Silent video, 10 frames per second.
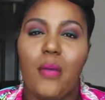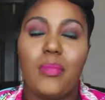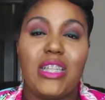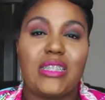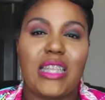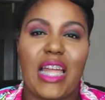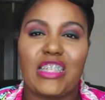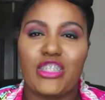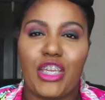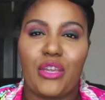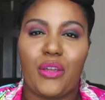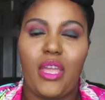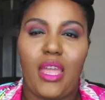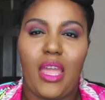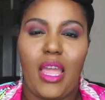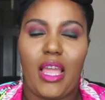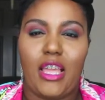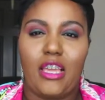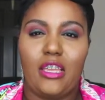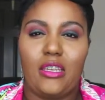Please like, share,
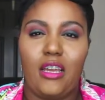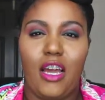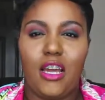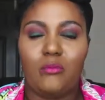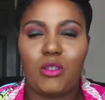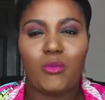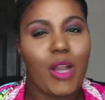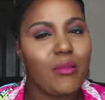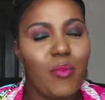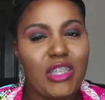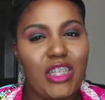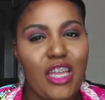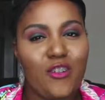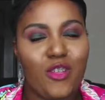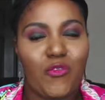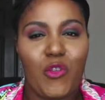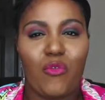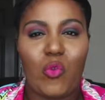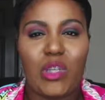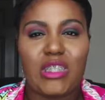and subscribe to my channel if you
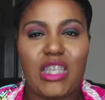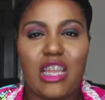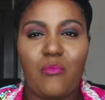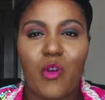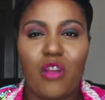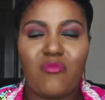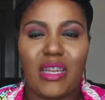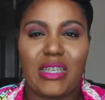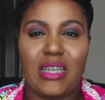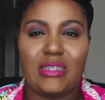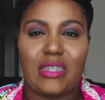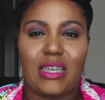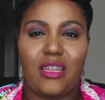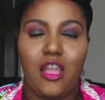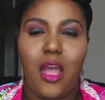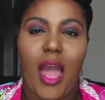ever want to see any more of my content.